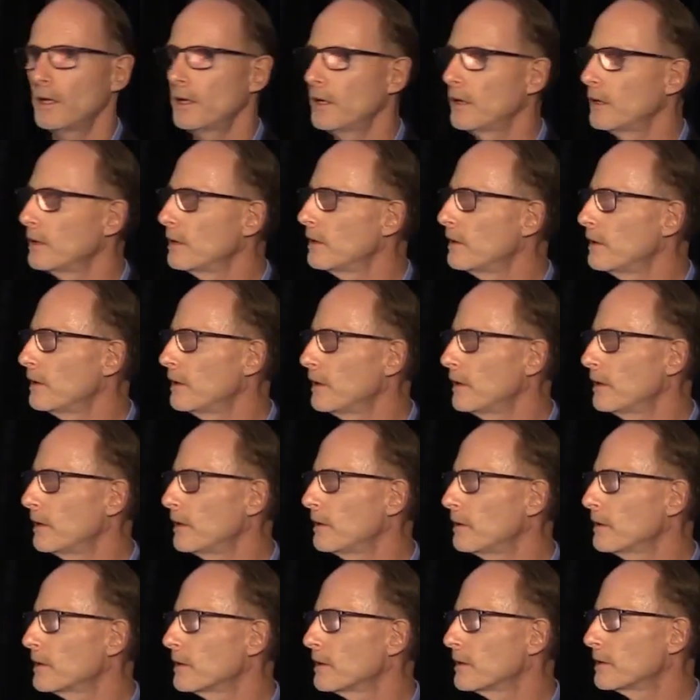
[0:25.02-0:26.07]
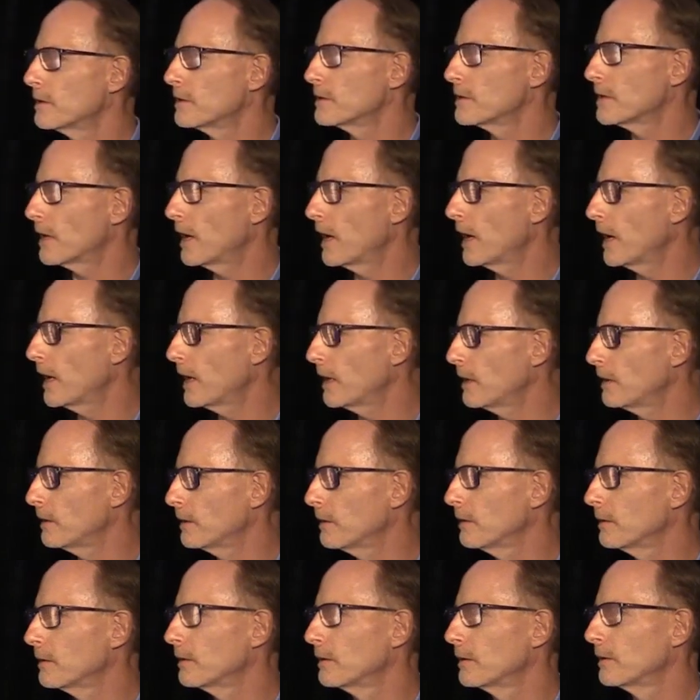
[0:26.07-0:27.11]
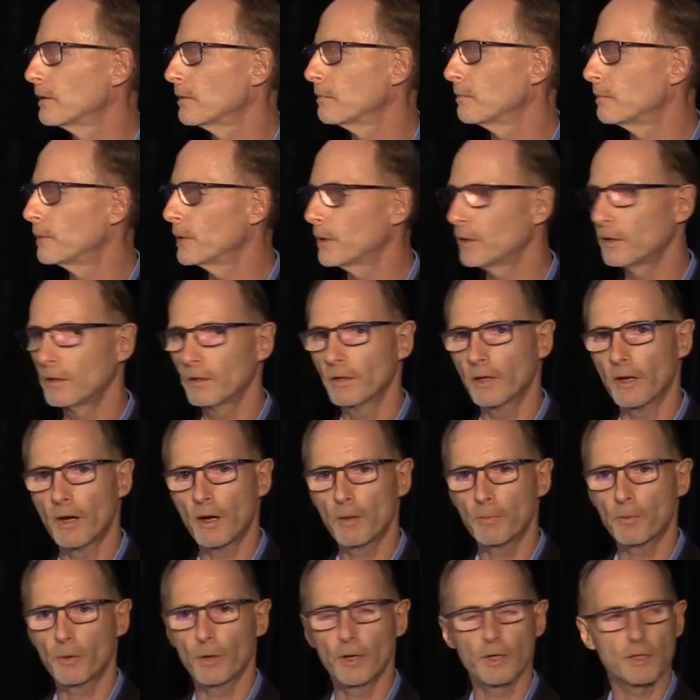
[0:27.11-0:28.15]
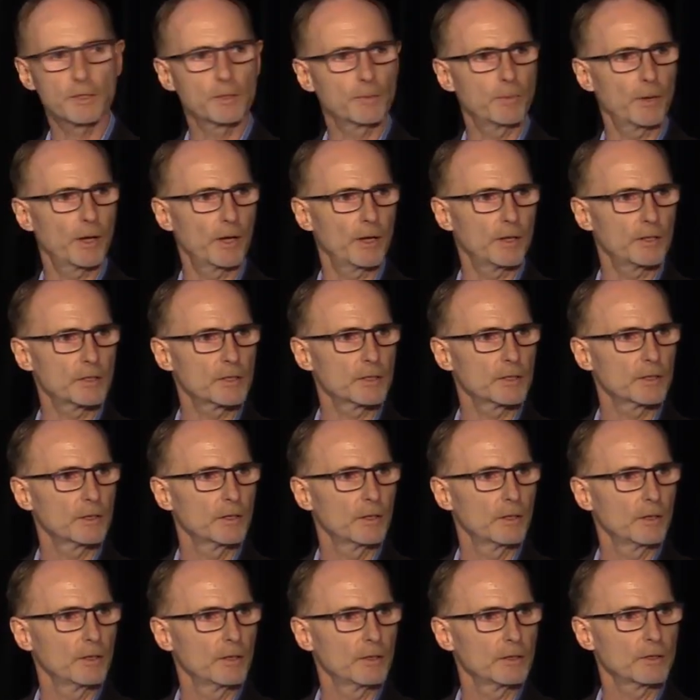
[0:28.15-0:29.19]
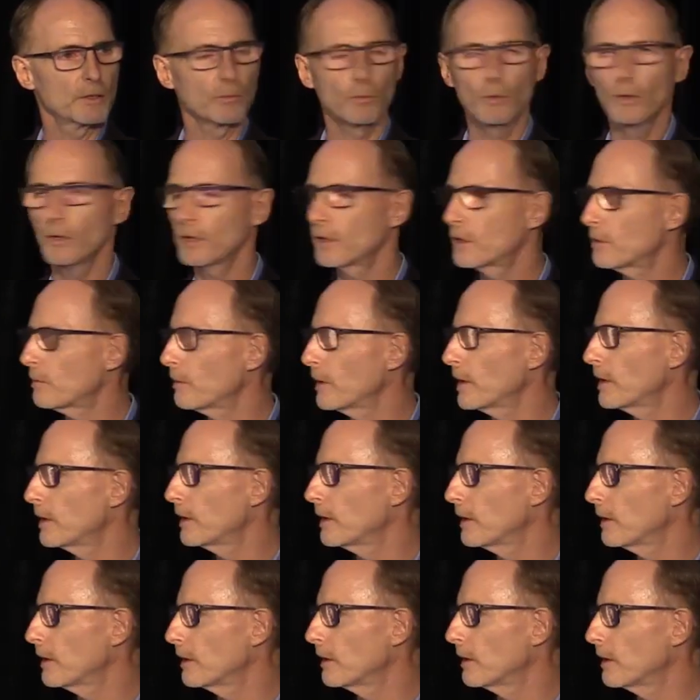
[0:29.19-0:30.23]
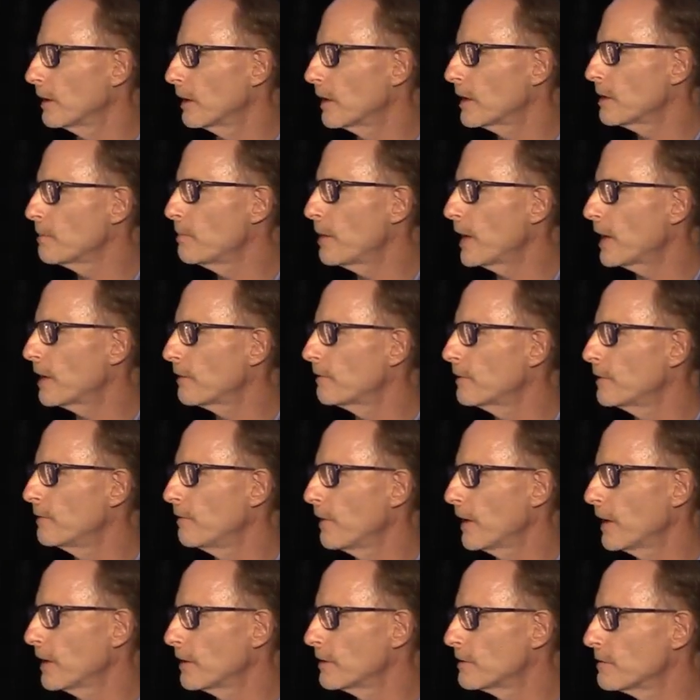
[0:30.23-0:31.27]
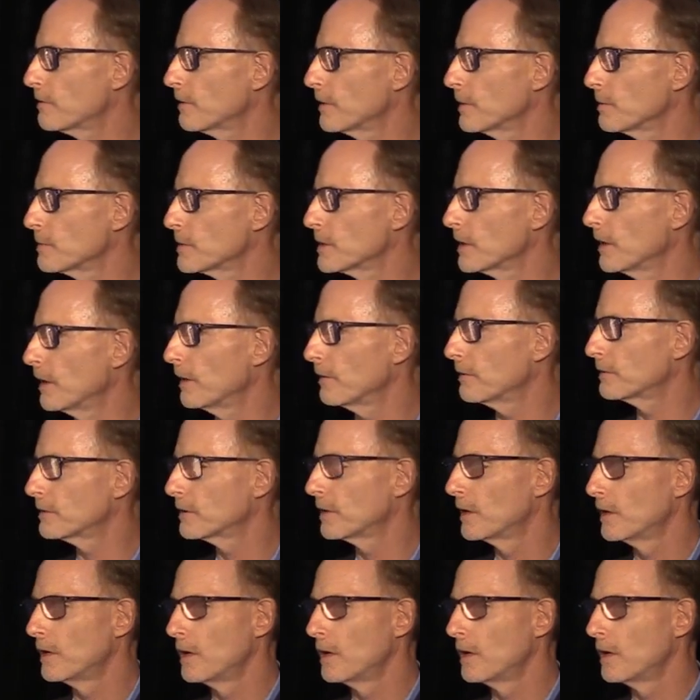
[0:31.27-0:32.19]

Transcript: in the design, build, and operate space to really create a competitive advantage for themselves.